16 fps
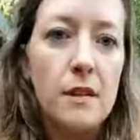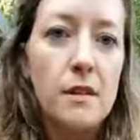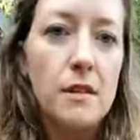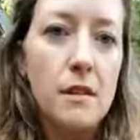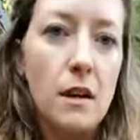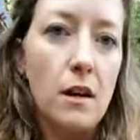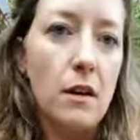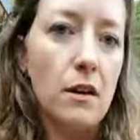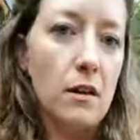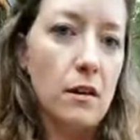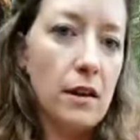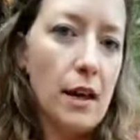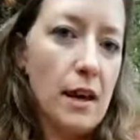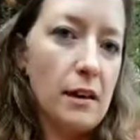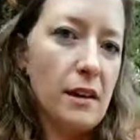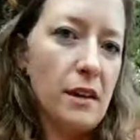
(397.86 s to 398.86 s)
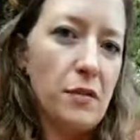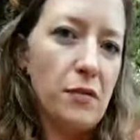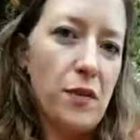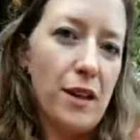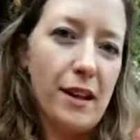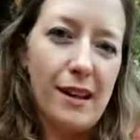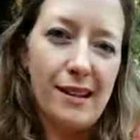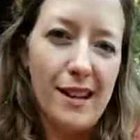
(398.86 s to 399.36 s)
So again, it could
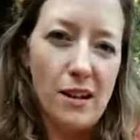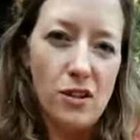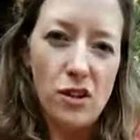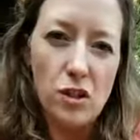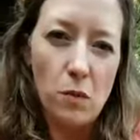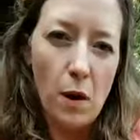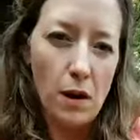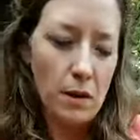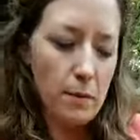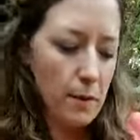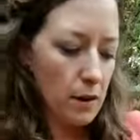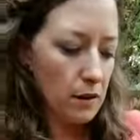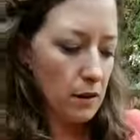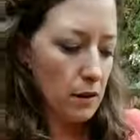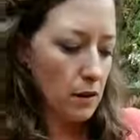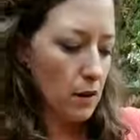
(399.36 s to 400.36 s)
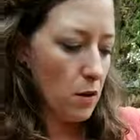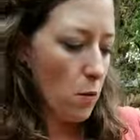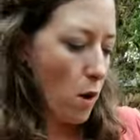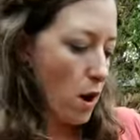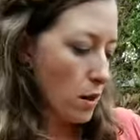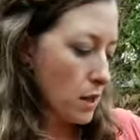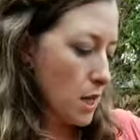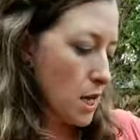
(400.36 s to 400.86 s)
fit like a Nalgene water bottle,
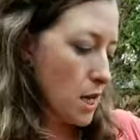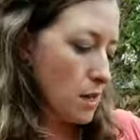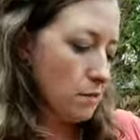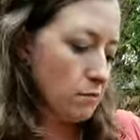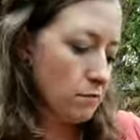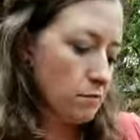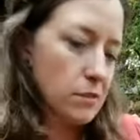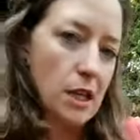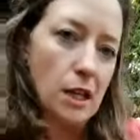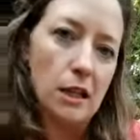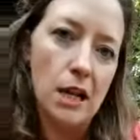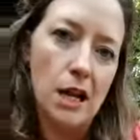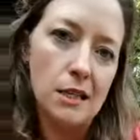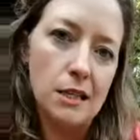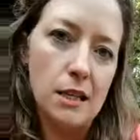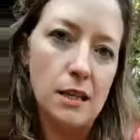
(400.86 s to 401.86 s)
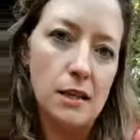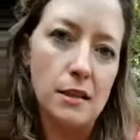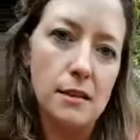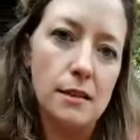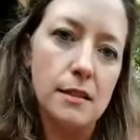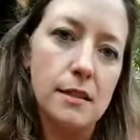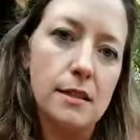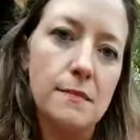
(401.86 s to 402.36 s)
wallet,
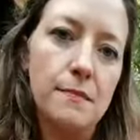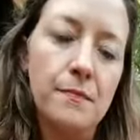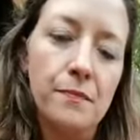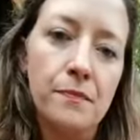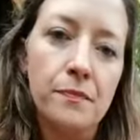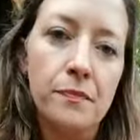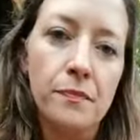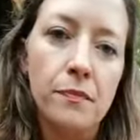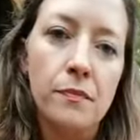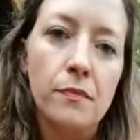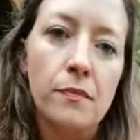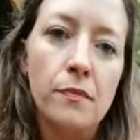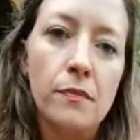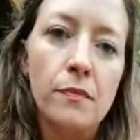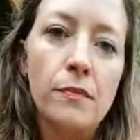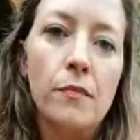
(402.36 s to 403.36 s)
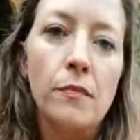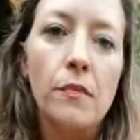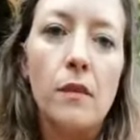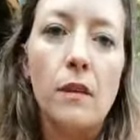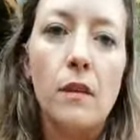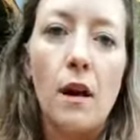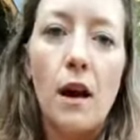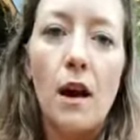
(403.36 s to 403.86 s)
sunglasses,
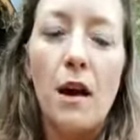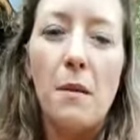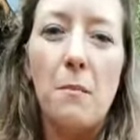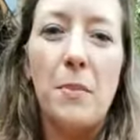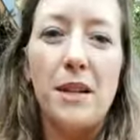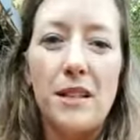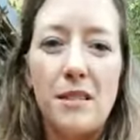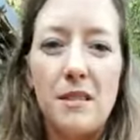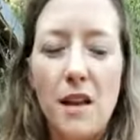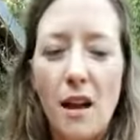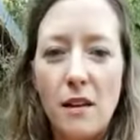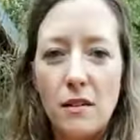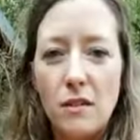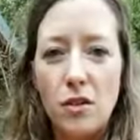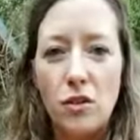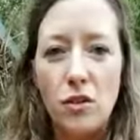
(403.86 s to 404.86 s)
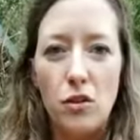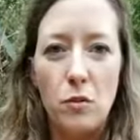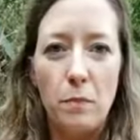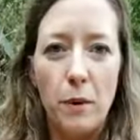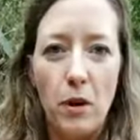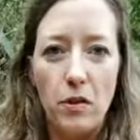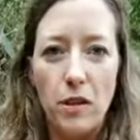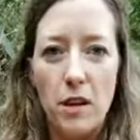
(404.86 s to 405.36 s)
but it's not too
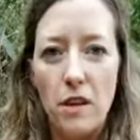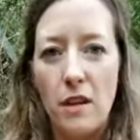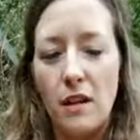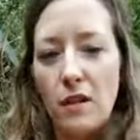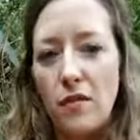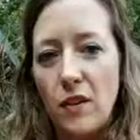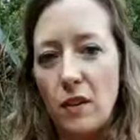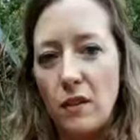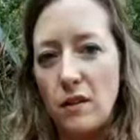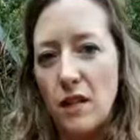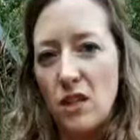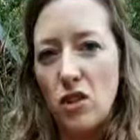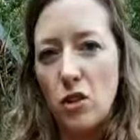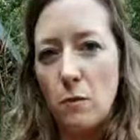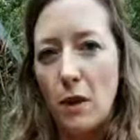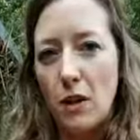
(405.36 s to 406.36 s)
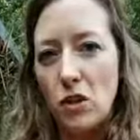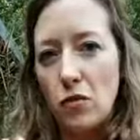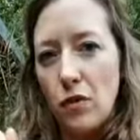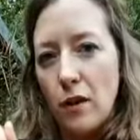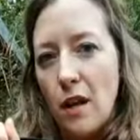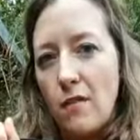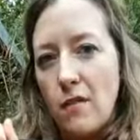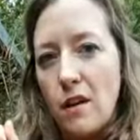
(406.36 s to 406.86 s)
bulky that it feels like too much
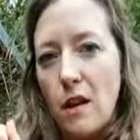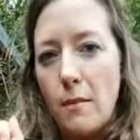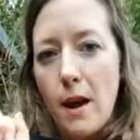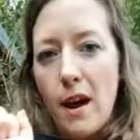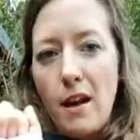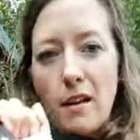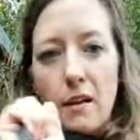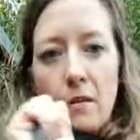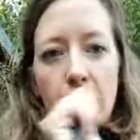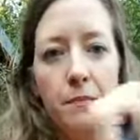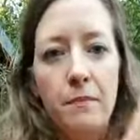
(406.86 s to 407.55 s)
for an everyday bag.